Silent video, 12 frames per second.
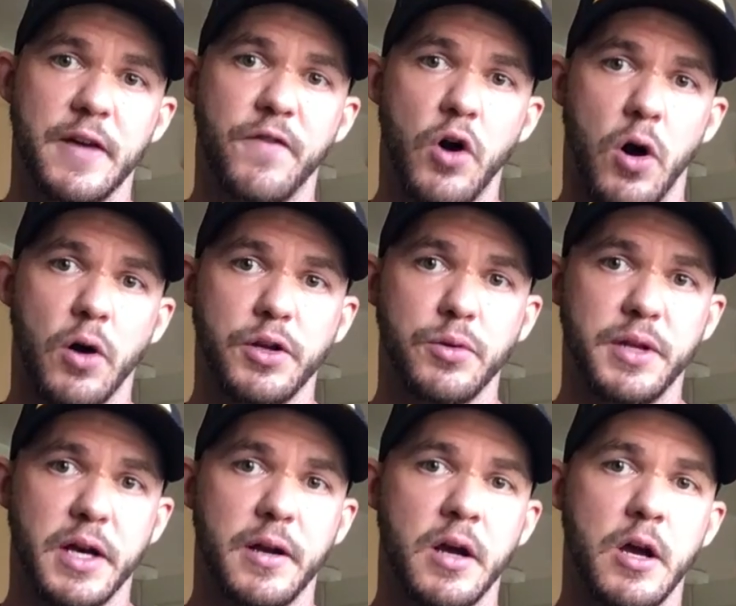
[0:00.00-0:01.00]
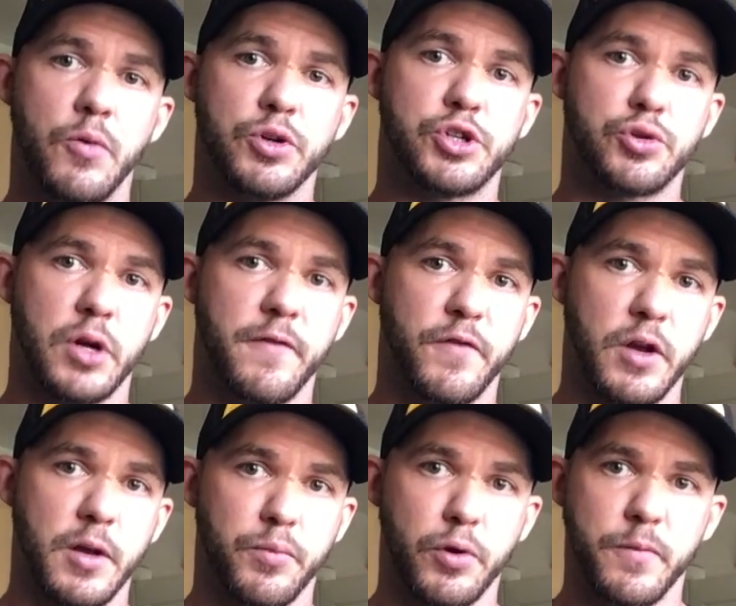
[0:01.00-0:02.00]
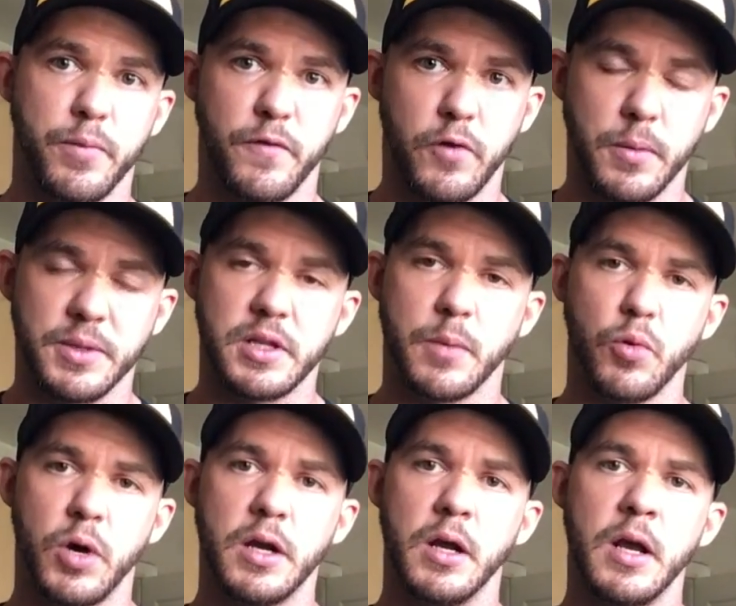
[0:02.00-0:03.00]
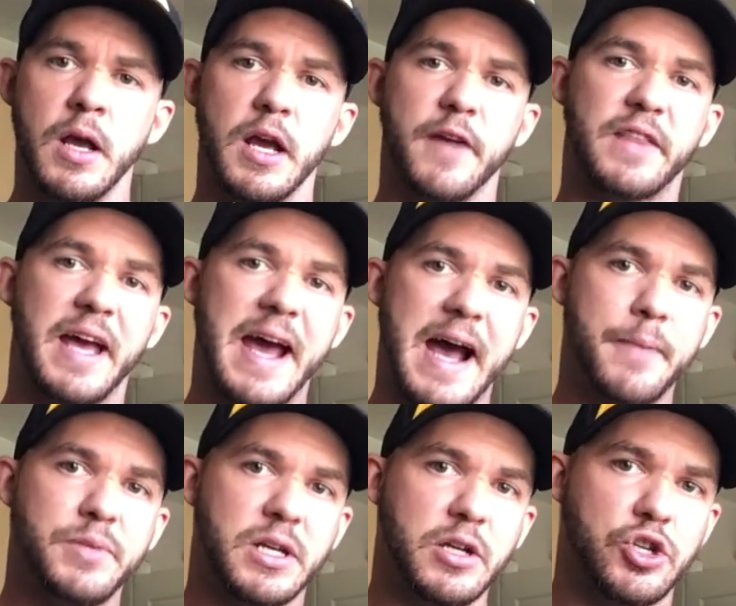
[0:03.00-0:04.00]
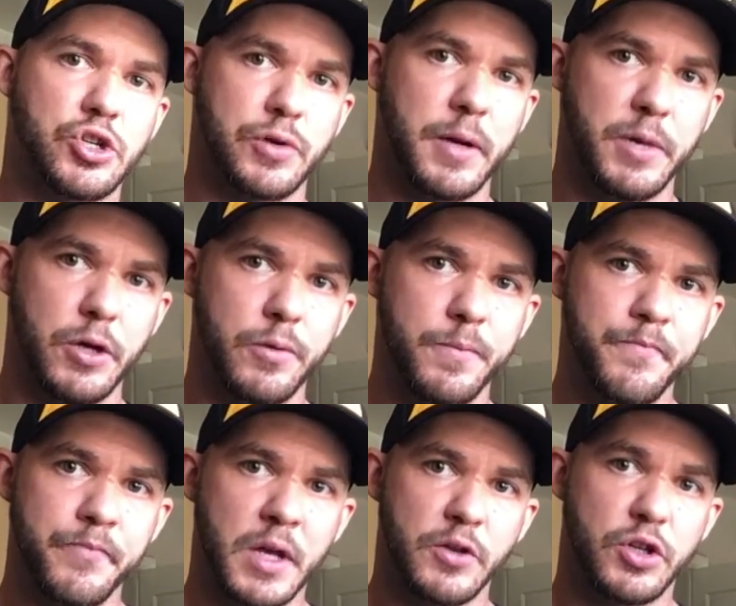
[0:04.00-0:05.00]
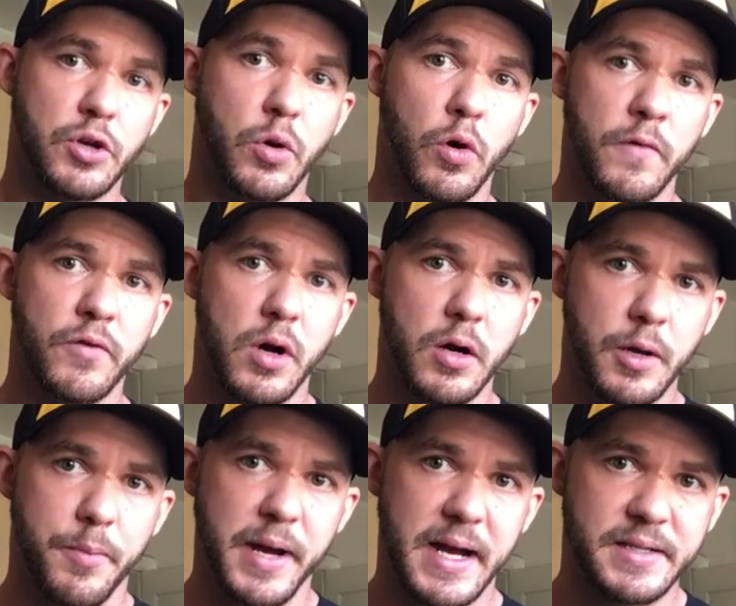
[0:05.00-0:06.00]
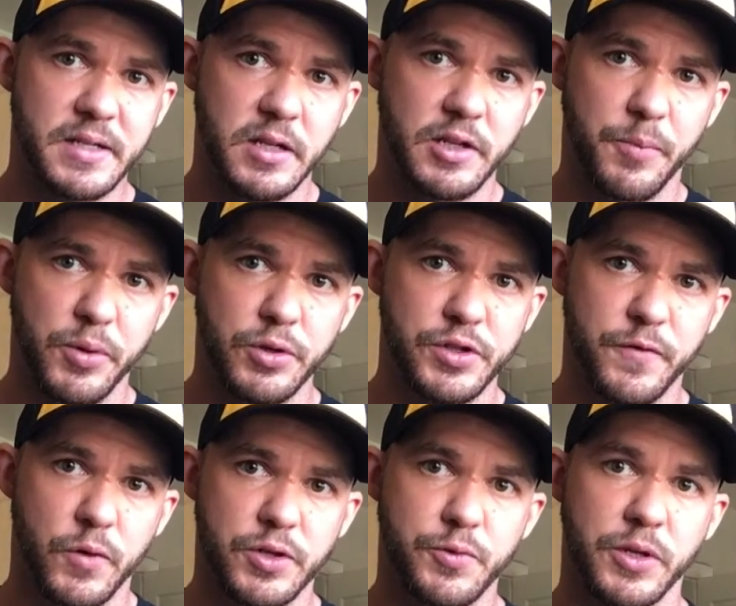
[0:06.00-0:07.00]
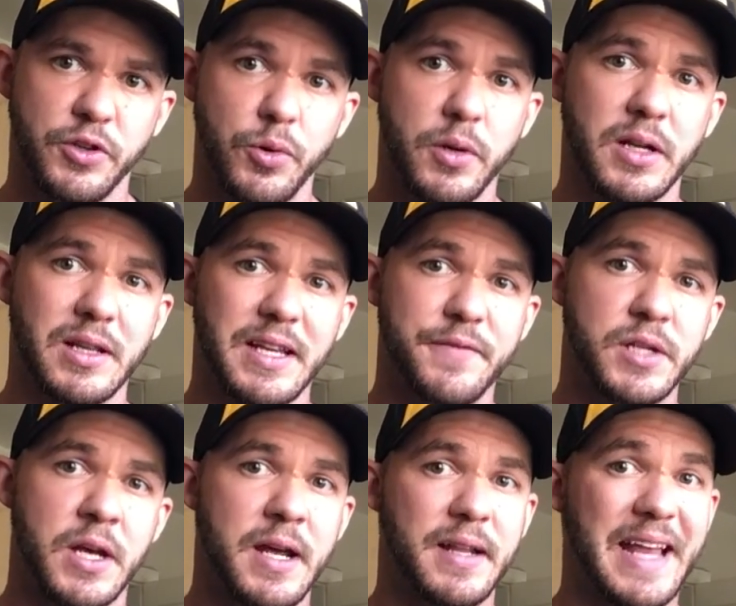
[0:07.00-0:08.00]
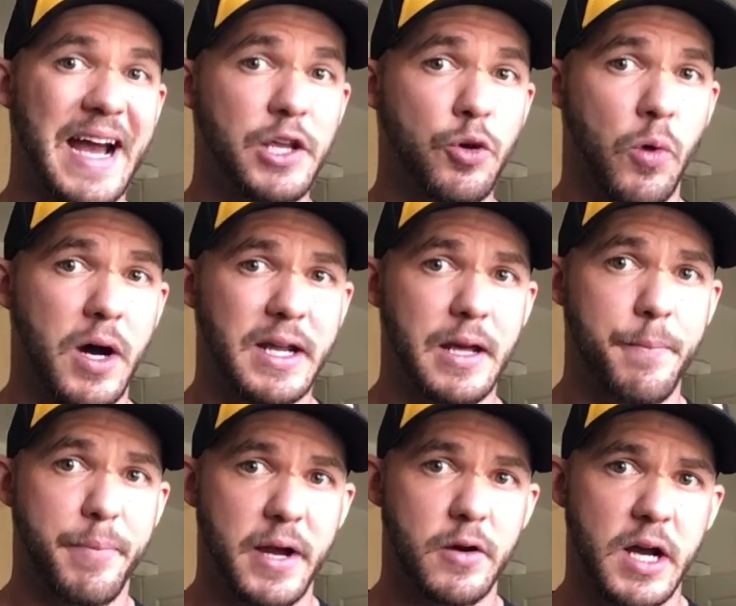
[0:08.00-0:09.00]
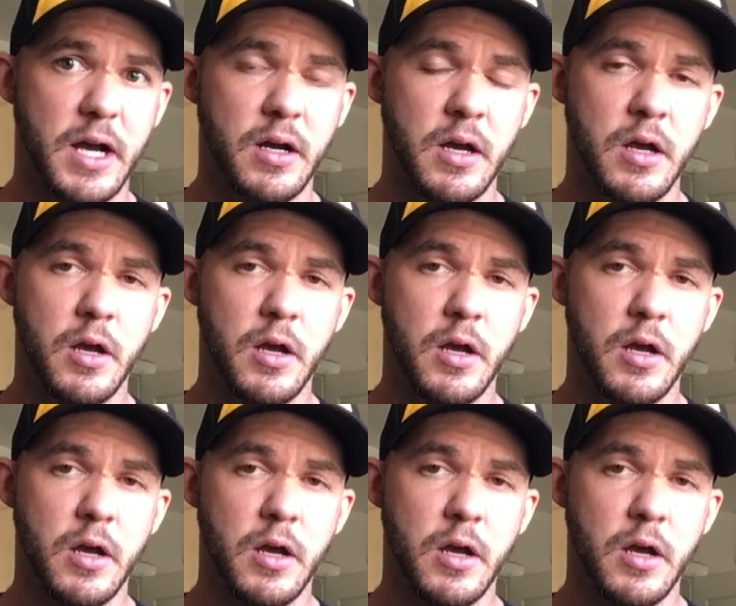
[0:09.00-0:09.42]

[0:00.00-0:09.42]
if all you did was train for improved performance. Number one, if the abs contribute to your overall capacity to produce force when doing the lifts that you want to get better at,